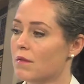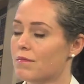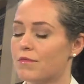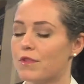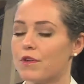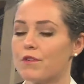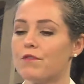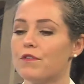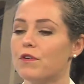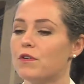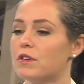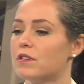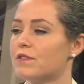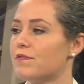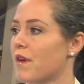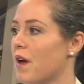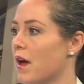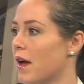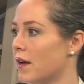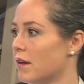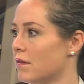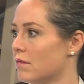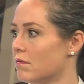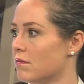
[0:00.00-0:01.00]
Their food is
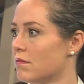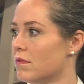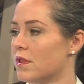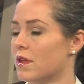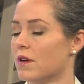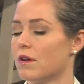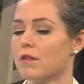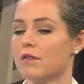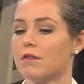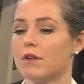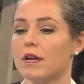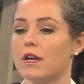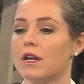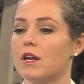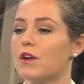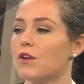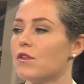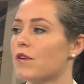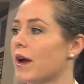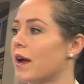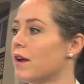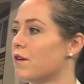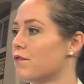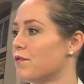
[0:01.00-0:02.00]
fine. They're eating
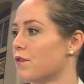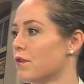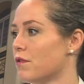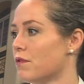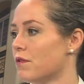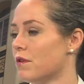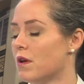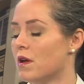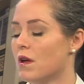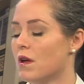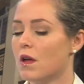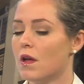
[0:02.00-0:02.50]
grain food.